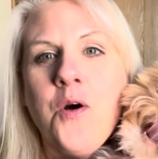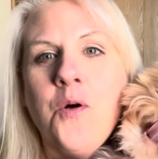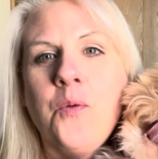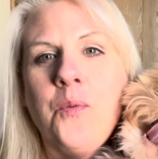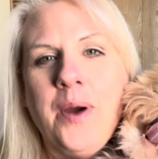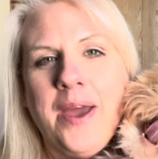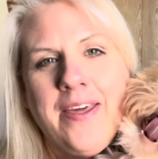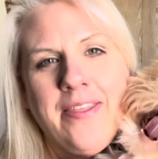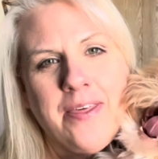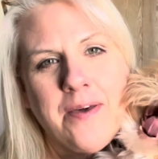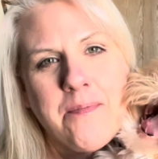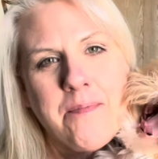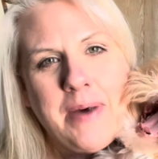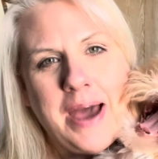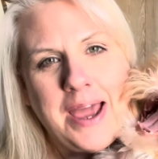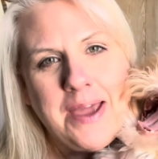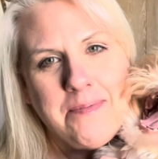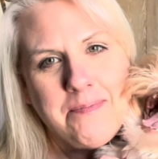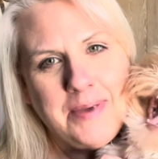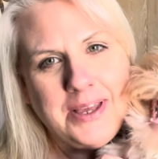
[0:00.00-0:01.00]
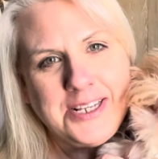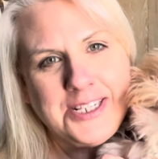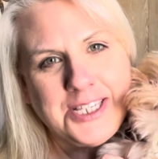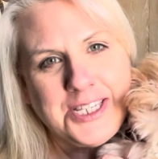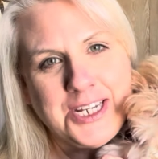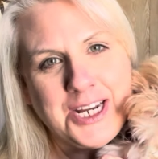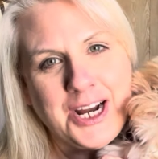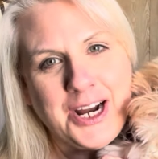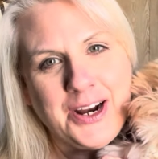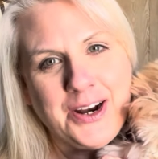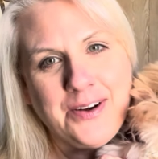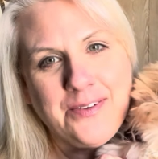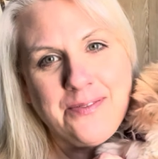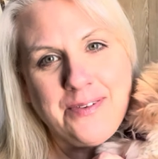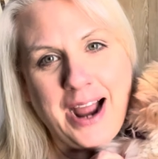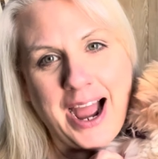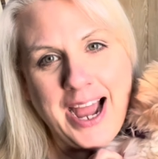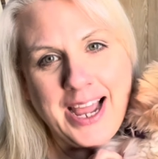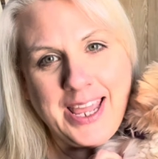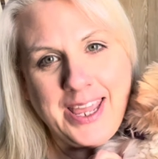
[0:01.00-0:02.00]
with my Mr.
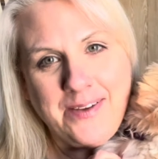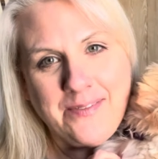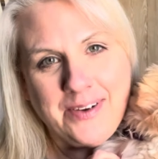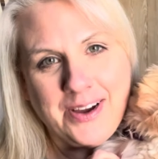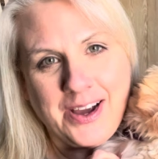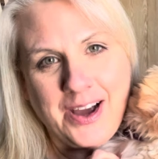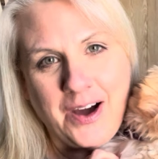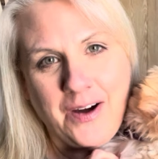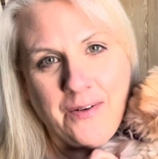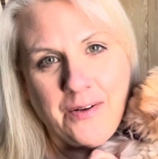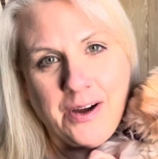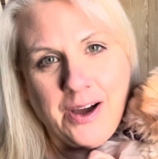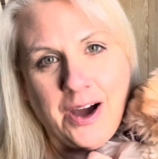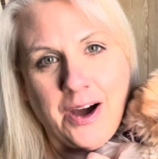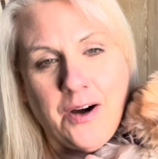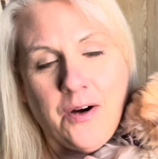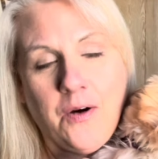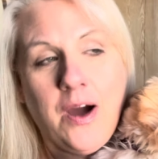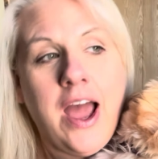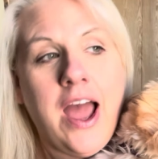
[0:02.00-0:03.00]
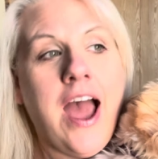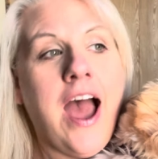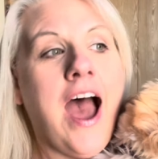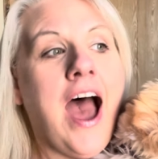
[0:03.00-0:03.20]
Rocky Rococo.